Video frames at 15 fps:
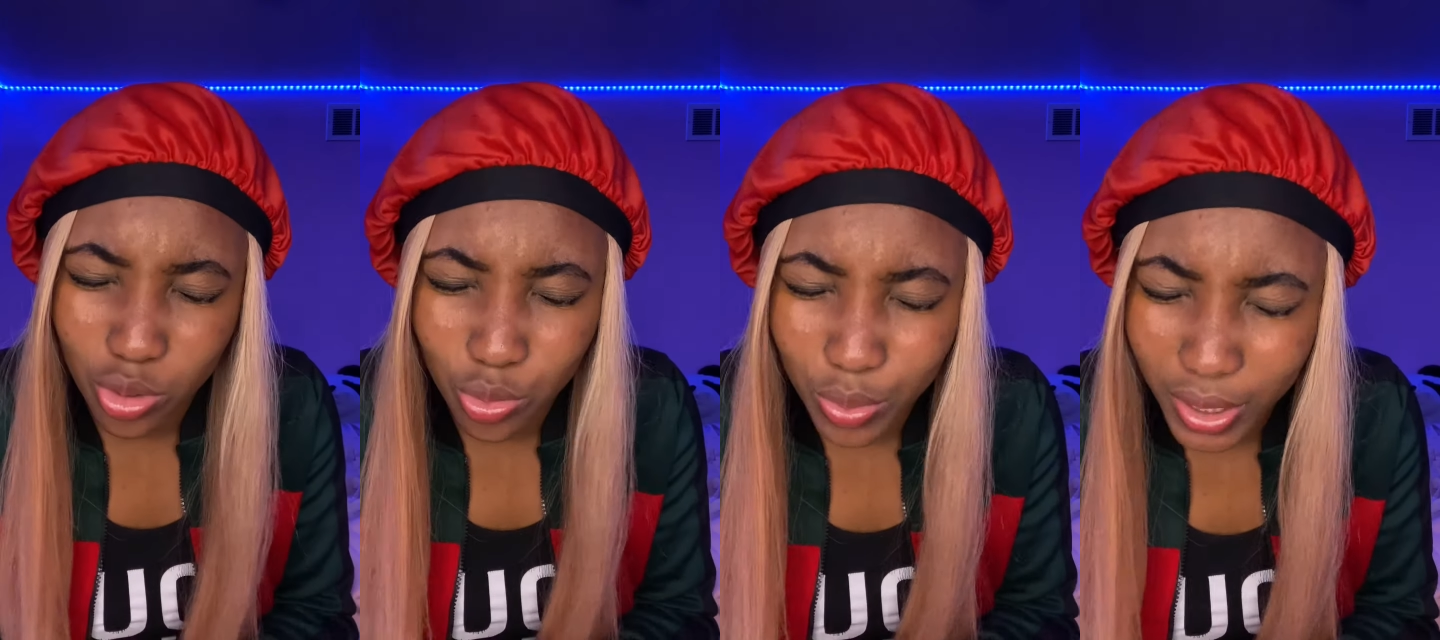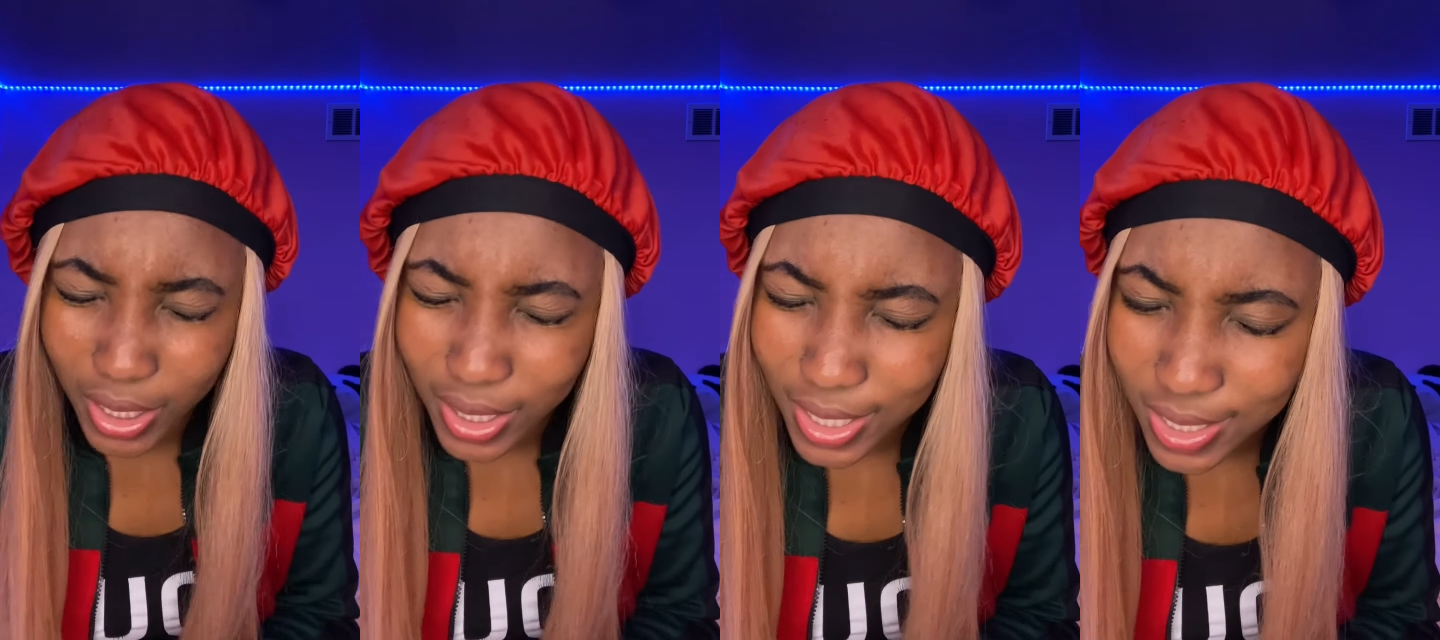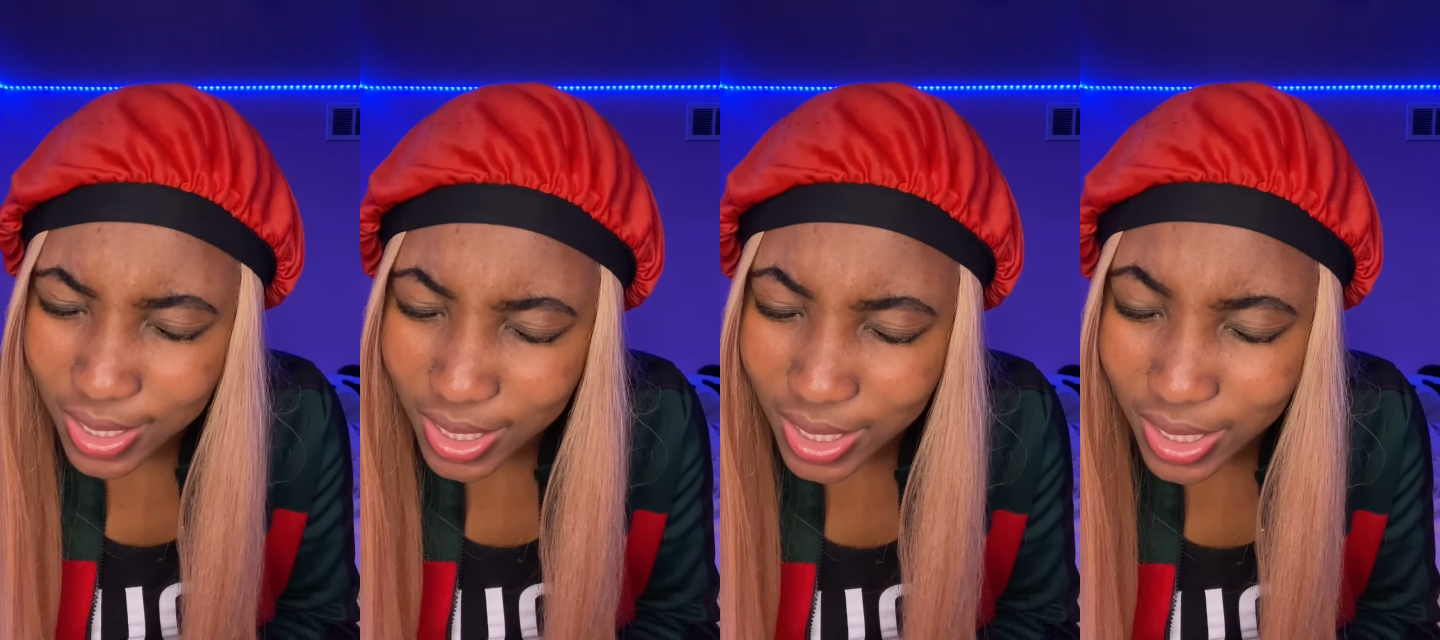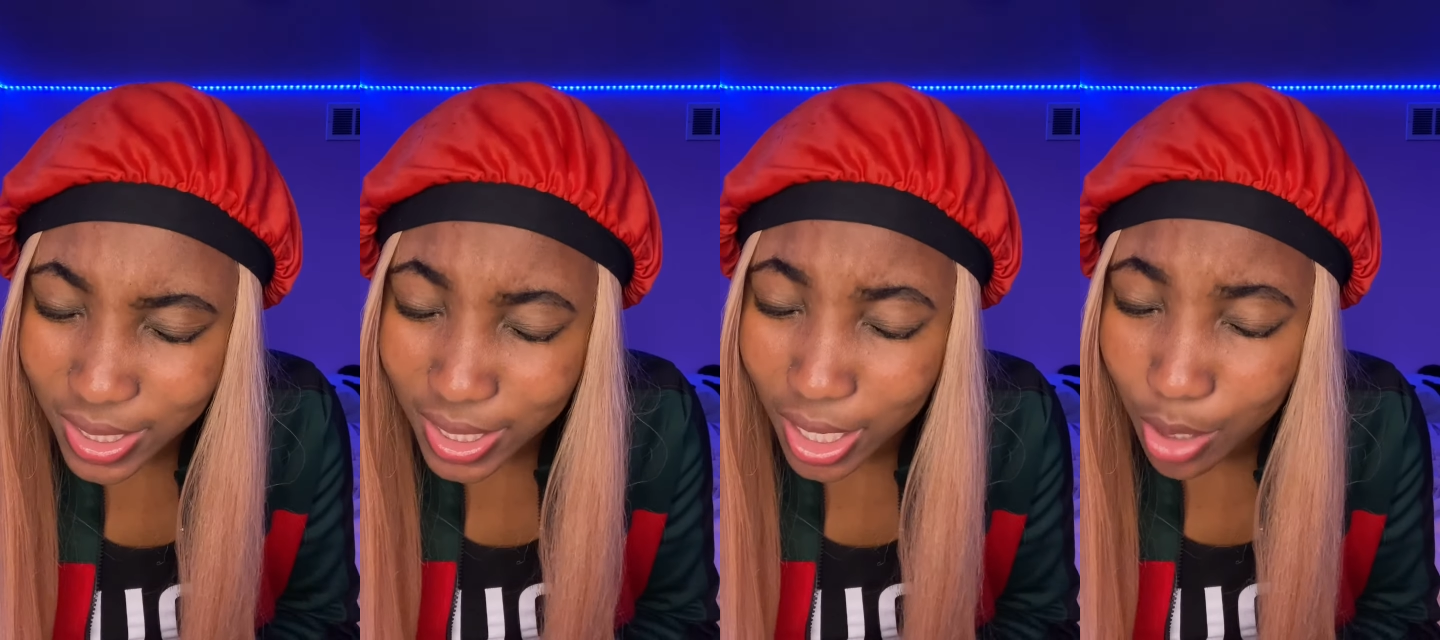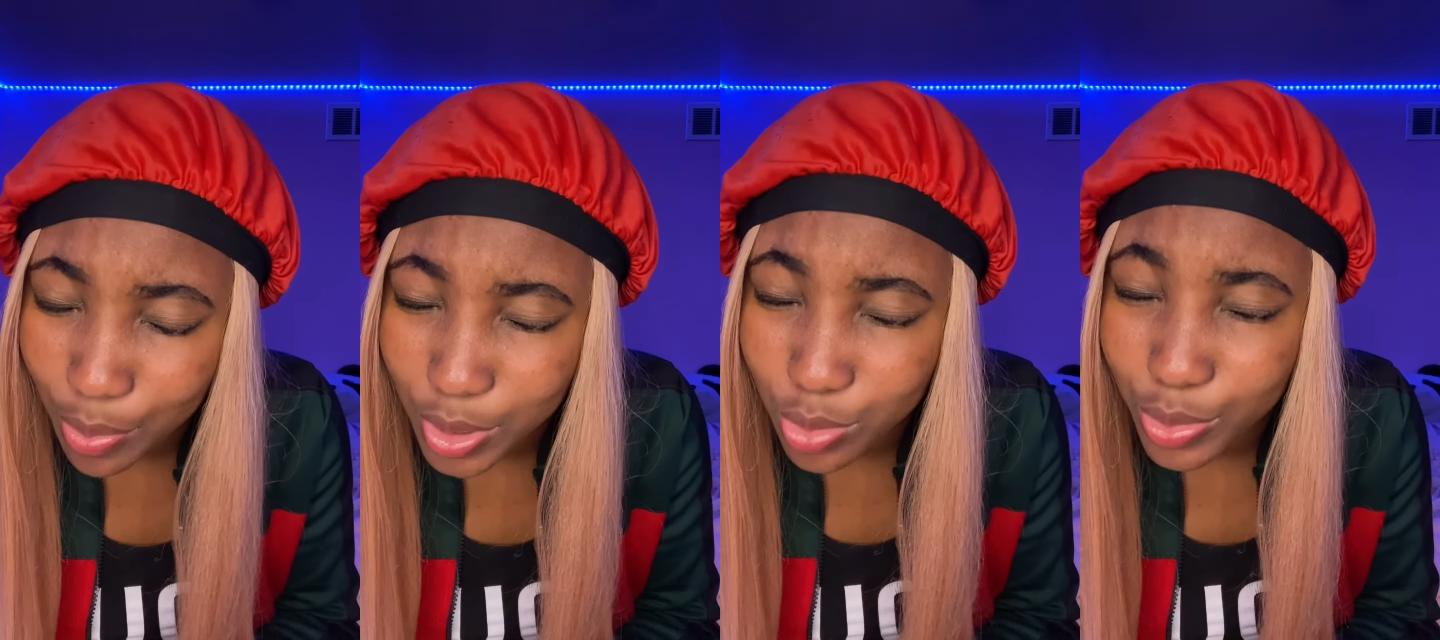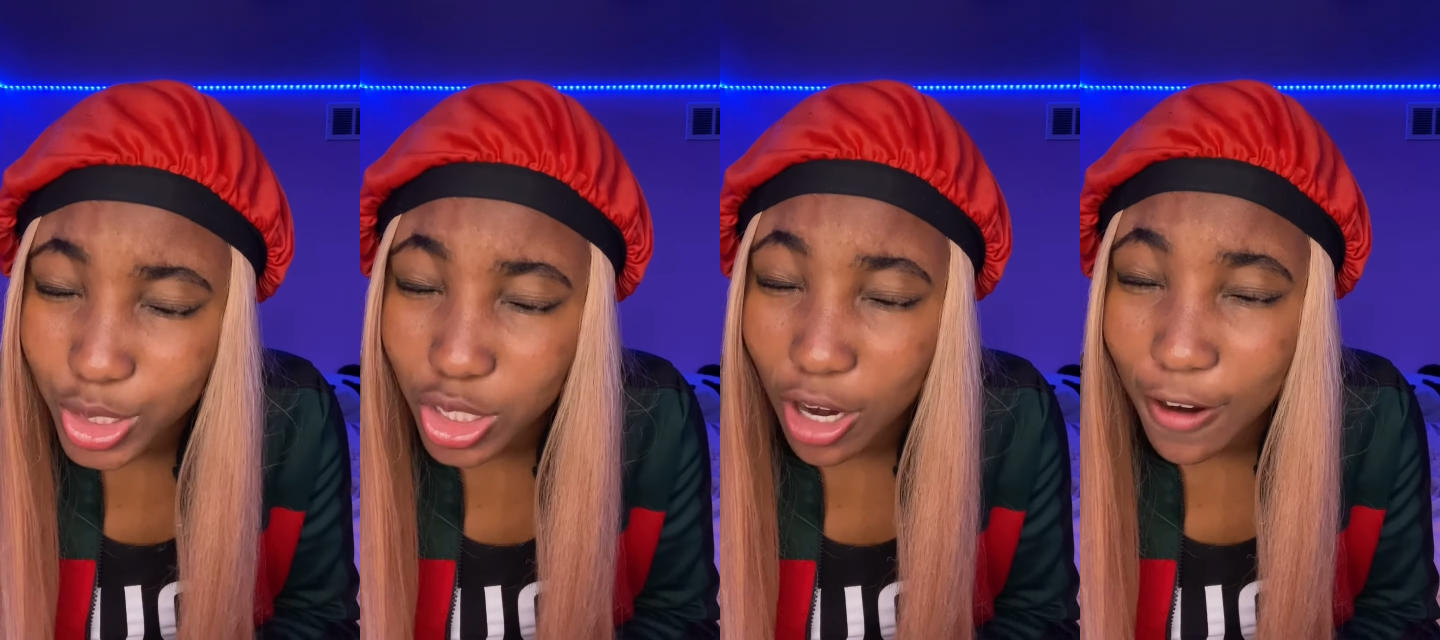within this season to help us
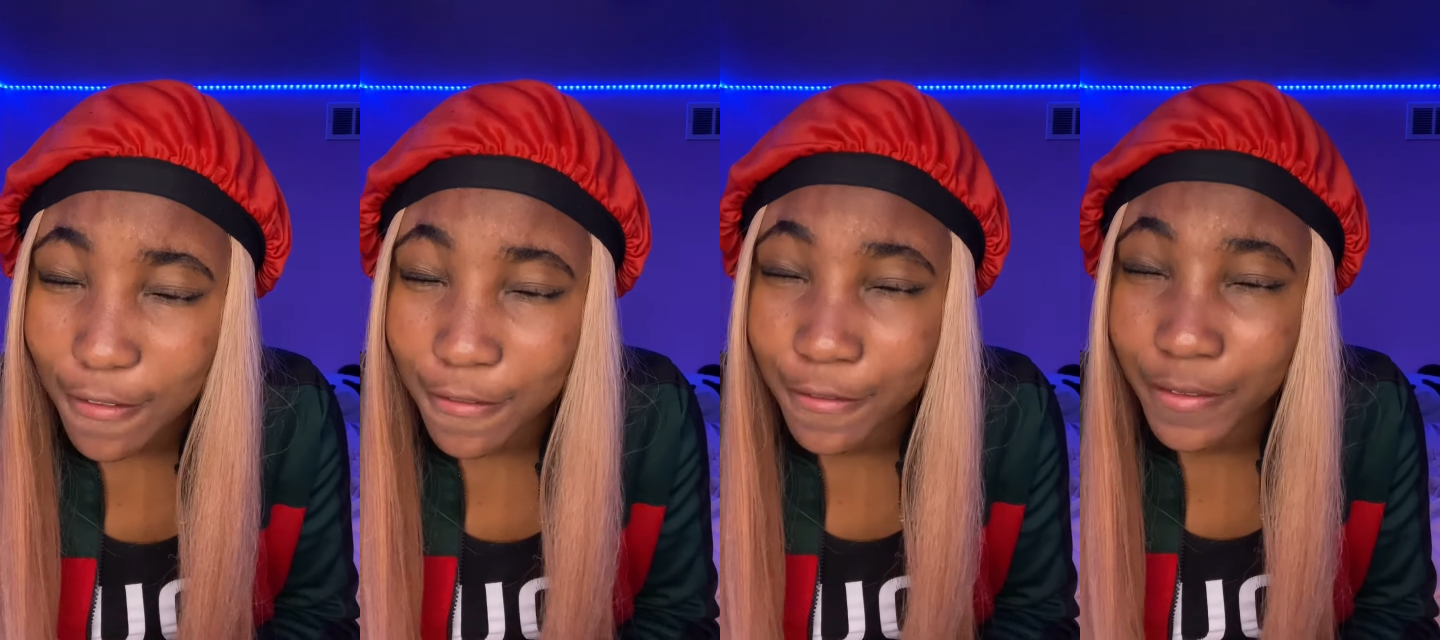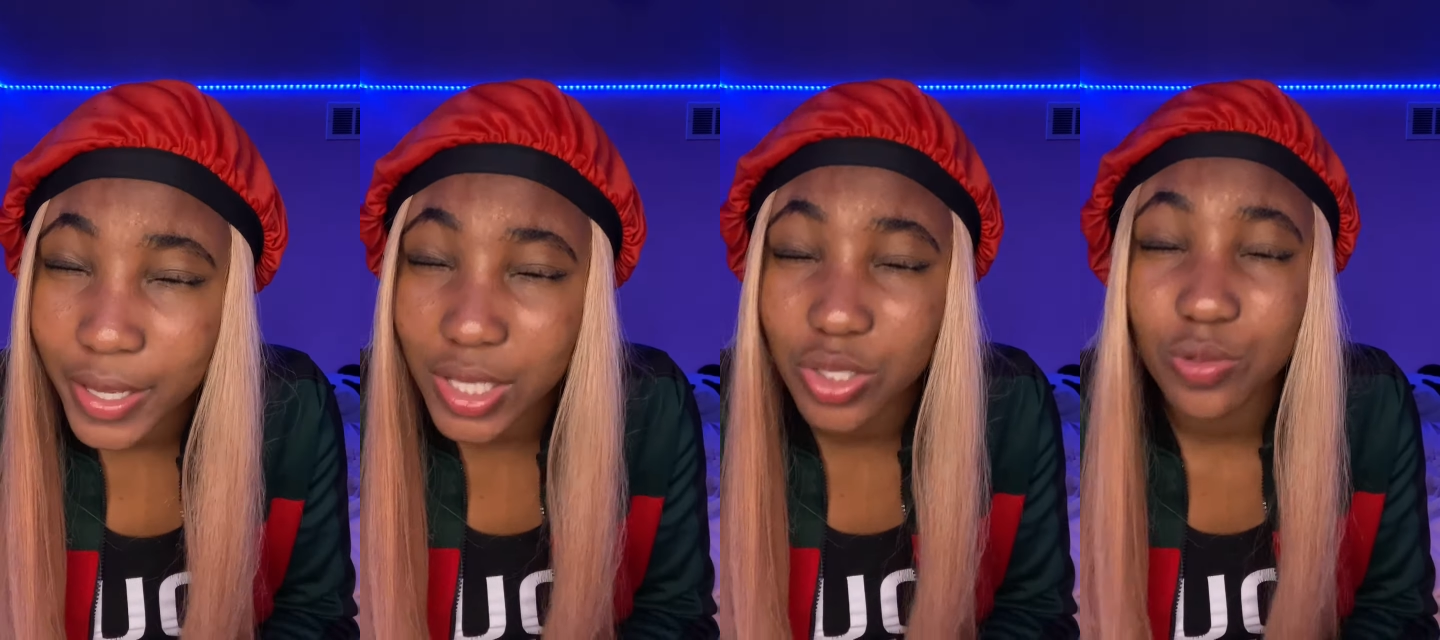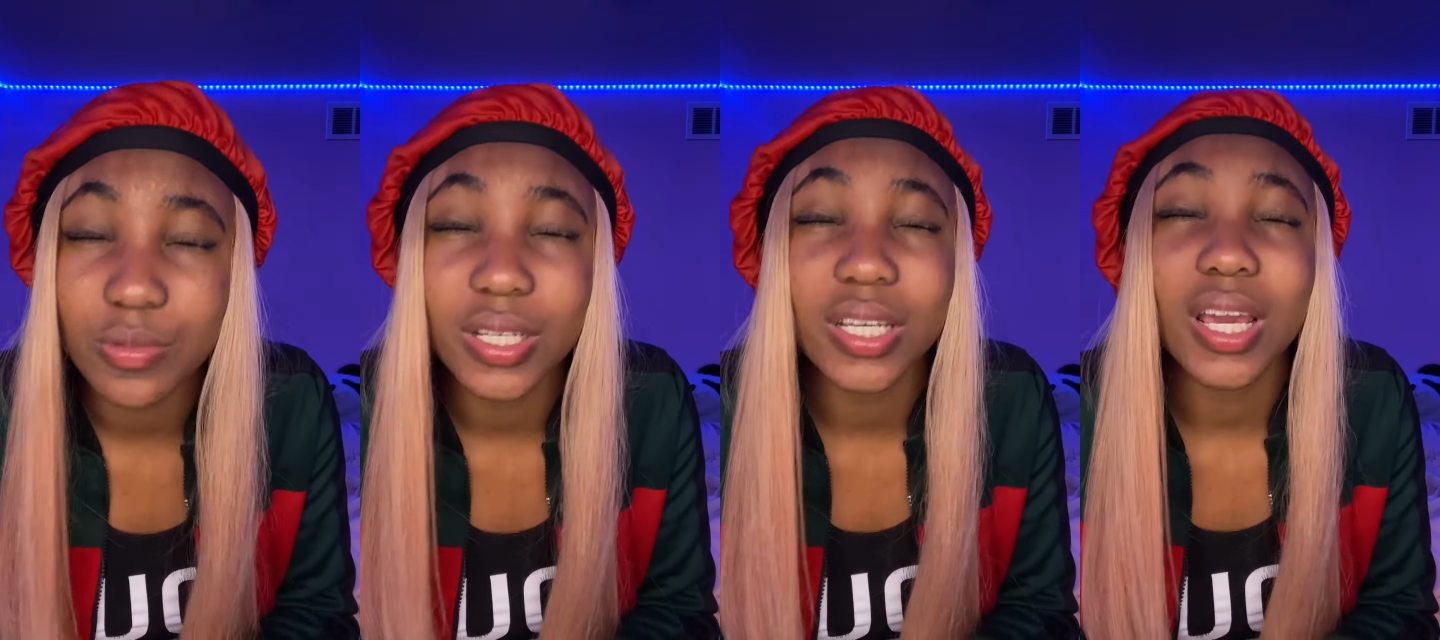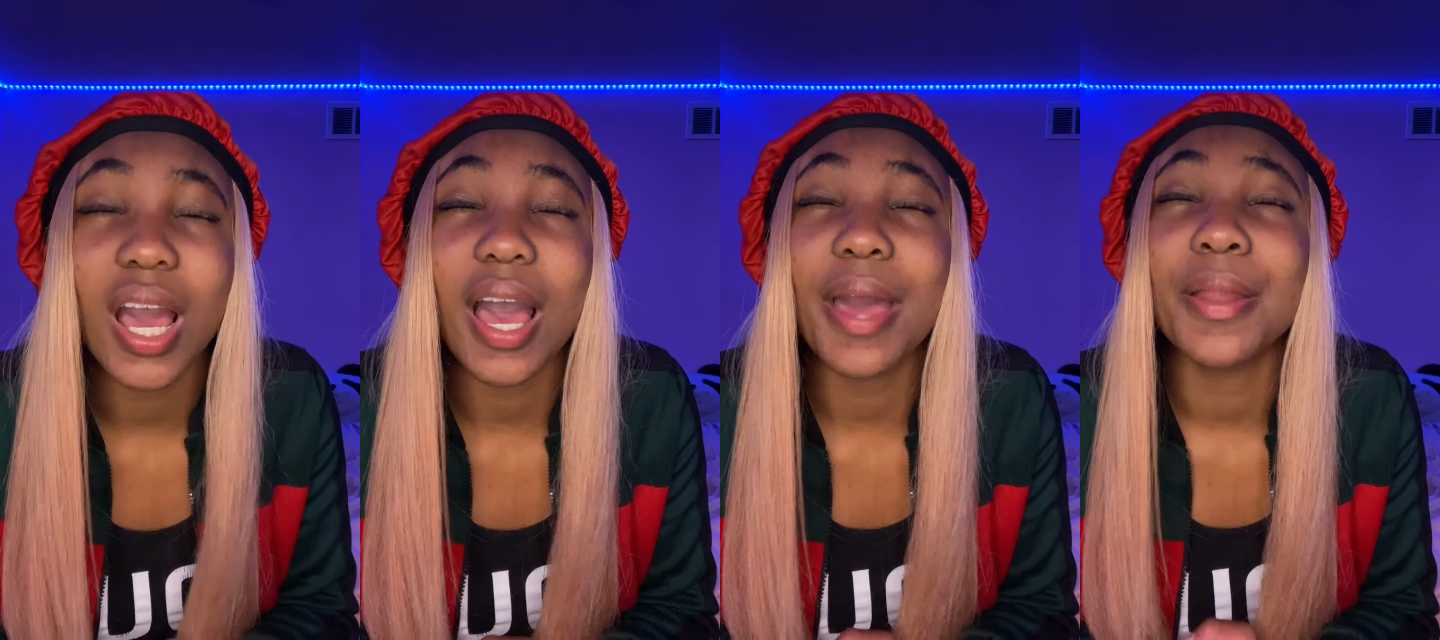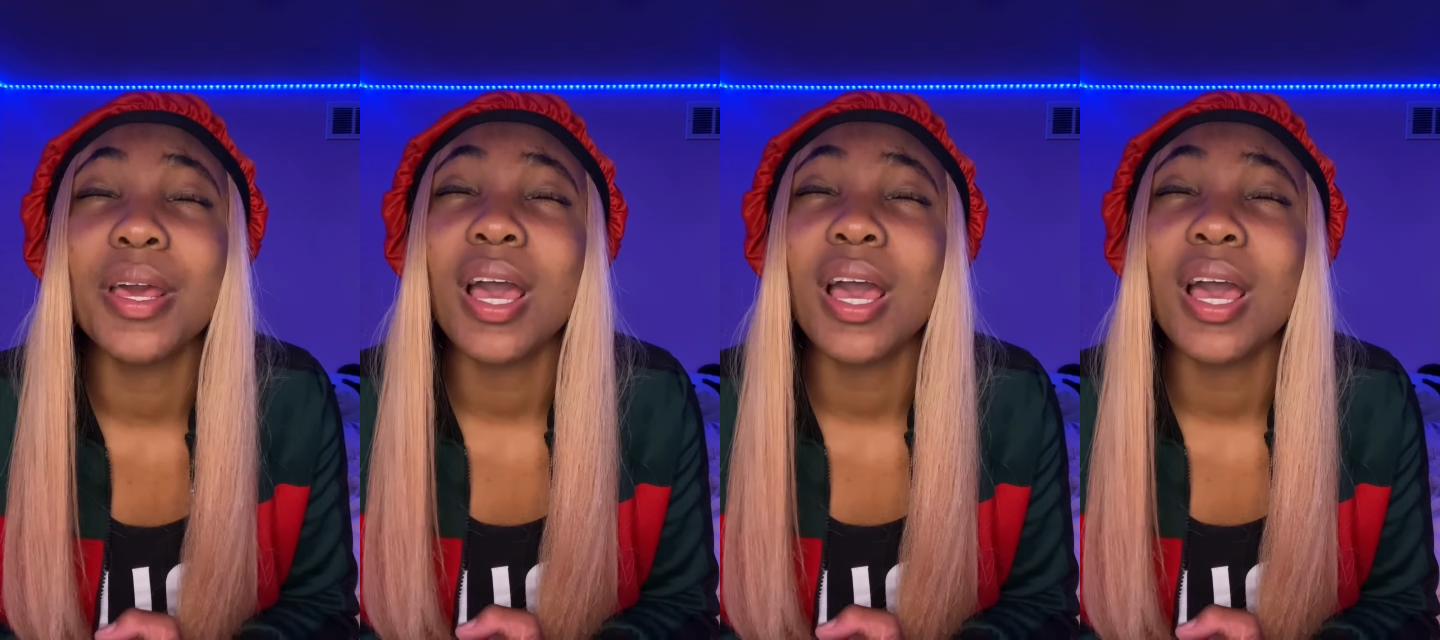reach our victory, God.